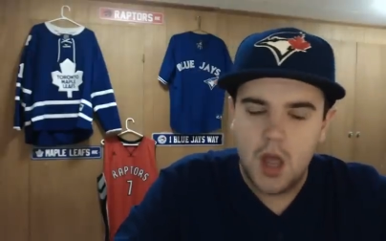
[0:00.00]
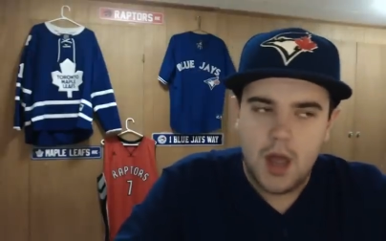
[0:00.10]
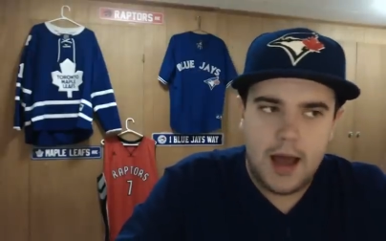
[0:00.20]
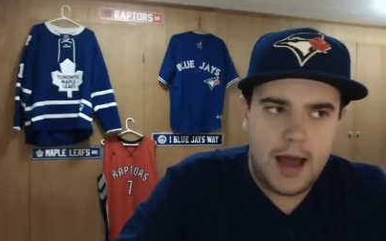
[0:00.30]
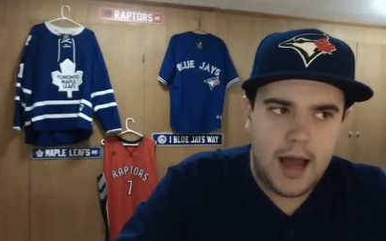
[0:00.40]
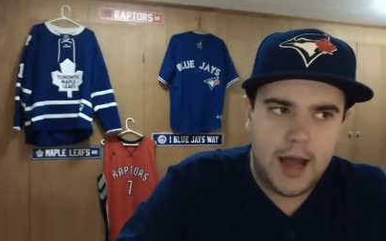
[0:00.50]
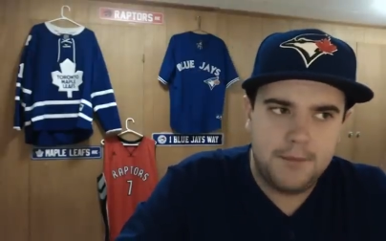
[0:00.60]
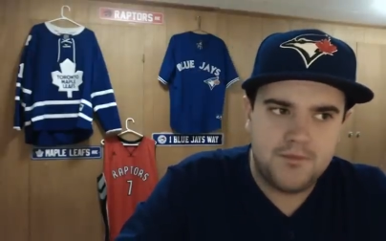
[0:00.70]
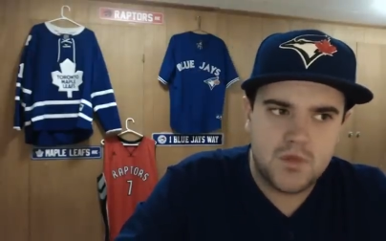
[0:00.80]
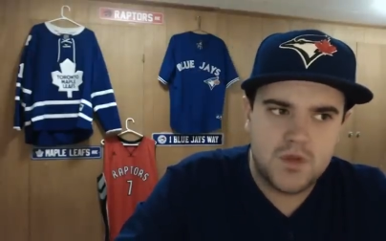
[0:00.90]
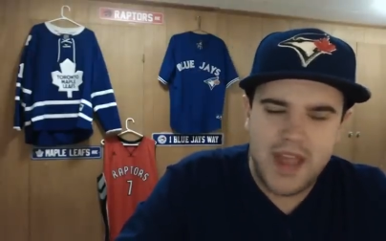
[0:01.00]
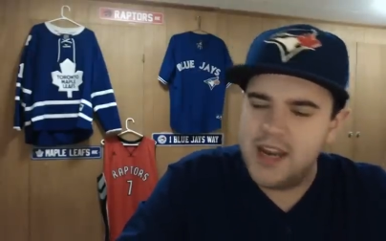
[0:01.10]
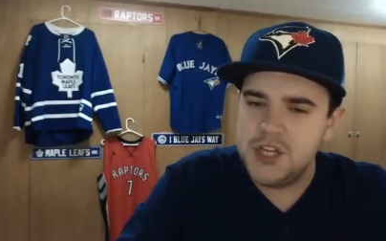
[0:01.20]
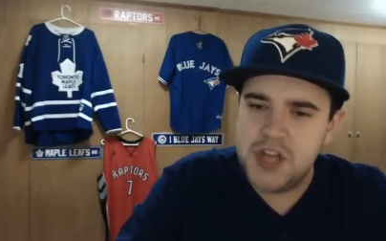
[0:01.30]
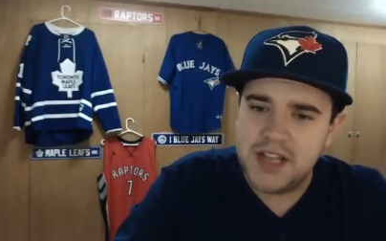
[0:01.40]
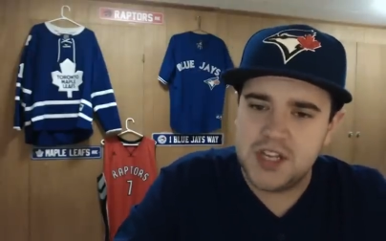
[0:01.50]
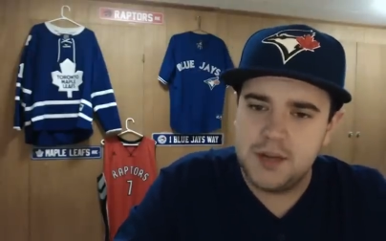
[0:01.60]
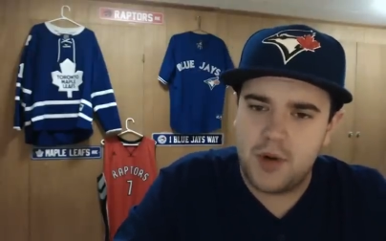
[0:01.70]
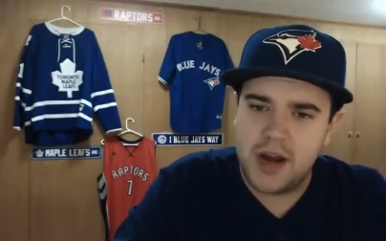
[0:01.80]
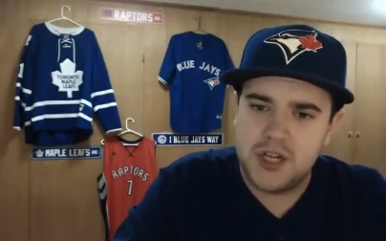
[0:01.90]
Um, Danny Jansen
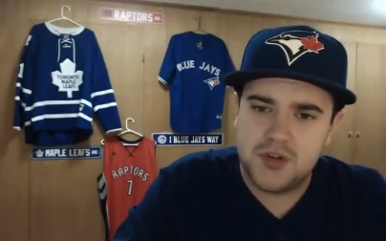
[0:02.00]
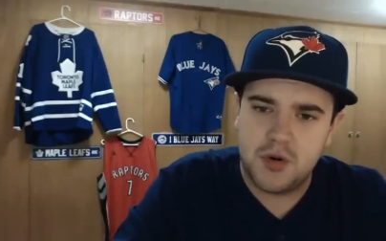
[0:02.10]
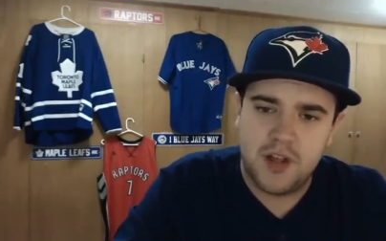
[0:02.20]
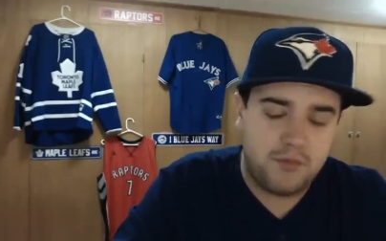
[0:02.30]
and Brandon Drury have